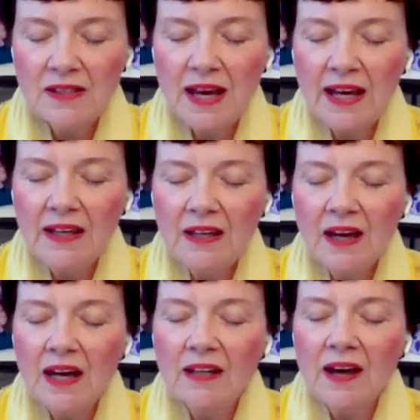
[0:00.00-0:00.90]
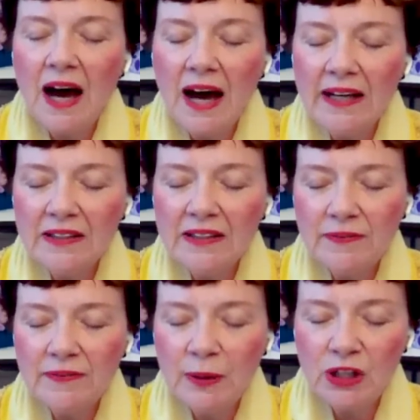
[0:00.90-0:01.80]
Stay at the
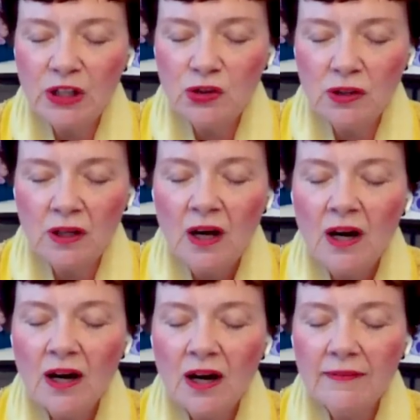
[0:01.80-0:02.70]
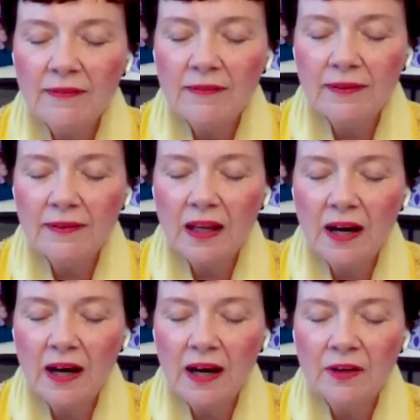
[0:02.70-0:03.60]
highest vibration
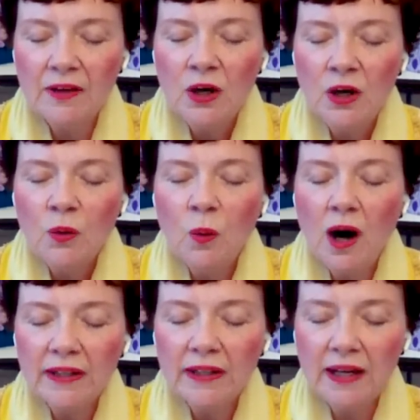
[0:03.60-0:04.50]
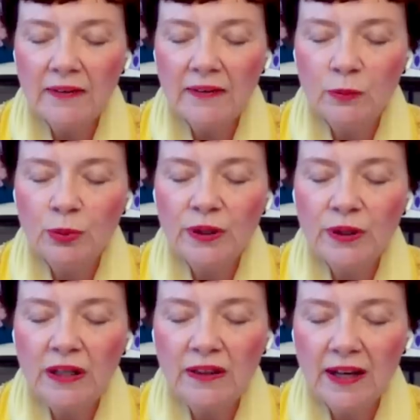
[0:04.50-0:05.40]
of love. Walk in
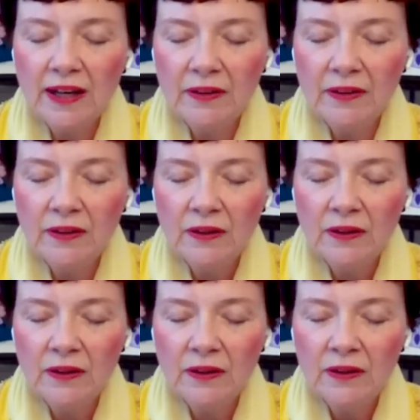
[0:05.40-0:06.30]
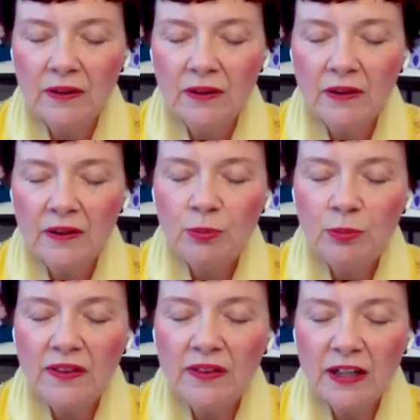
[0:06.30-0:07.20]
heaven, breathe heaven,
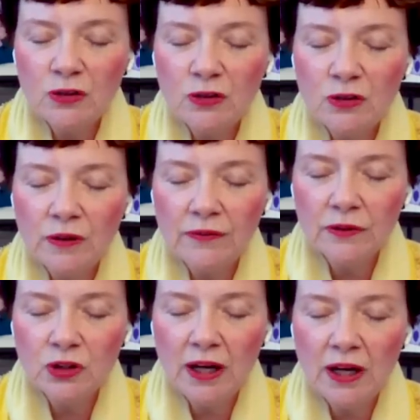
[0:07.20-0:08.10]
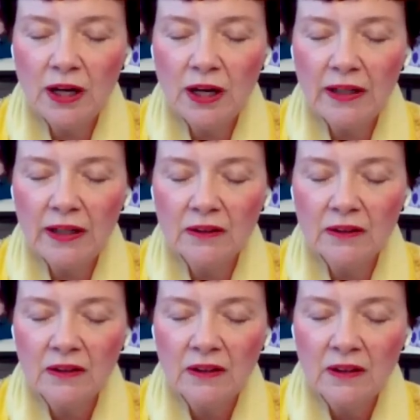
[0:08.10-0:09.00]
be that joyful
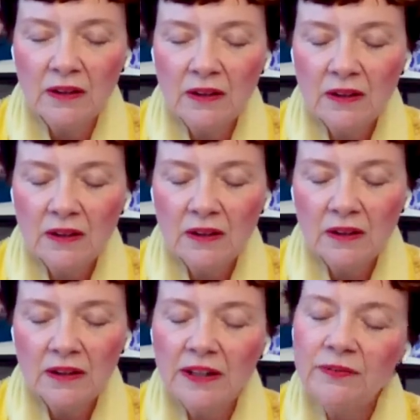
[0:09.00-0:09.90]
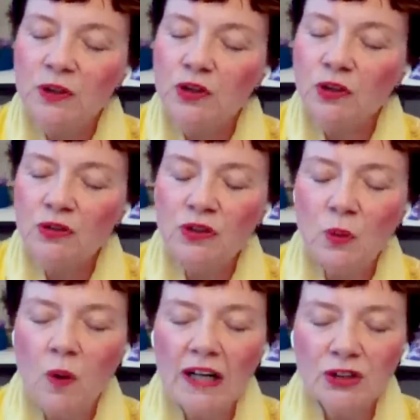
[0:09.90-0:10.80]
child. And if you
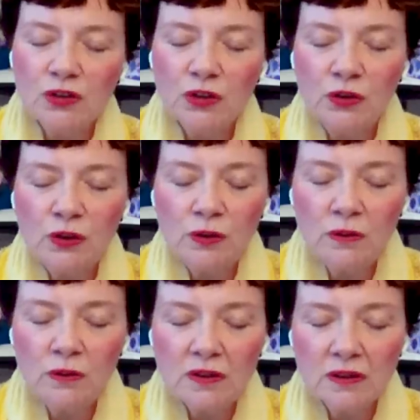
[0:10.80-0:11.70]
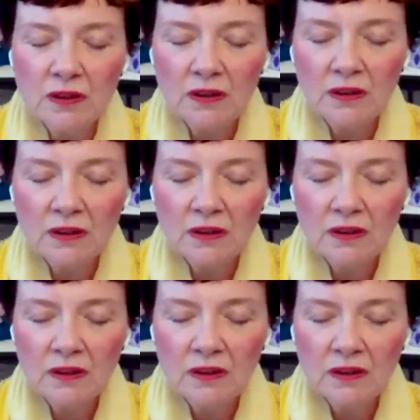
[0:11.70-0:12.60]
choose to watch the
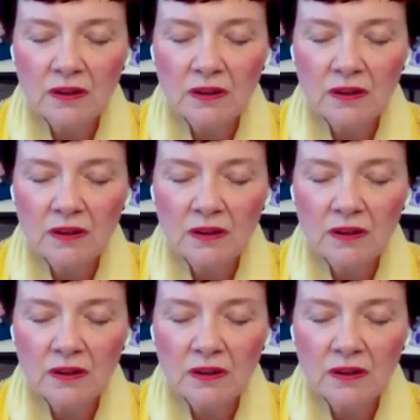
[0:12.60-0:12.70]
news,